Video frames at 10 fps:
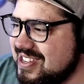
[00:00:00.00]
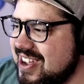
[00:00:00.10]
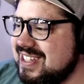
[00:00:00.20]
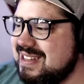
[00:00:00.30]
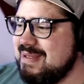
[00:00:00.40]
this
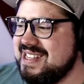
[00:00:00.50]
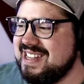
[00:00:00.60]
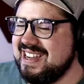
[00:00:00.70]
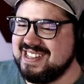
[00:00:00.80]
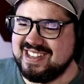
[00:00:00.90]
song's
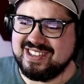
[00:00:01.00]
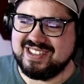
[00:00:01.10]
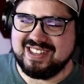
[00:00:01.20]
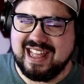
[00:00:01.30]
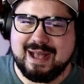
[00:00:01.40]
missing is a
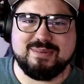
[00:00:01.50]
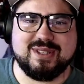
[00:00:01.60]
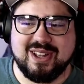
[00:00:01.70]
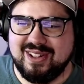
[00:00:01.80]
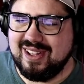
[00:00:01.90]
slap
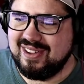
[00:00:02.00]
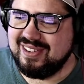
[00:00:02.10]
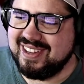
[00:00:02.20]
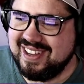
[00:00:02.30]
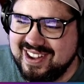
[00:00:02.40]
solo.
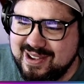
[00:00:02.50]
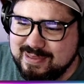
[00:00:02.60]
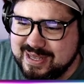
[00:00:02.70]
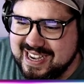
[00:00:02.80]
You know what I'm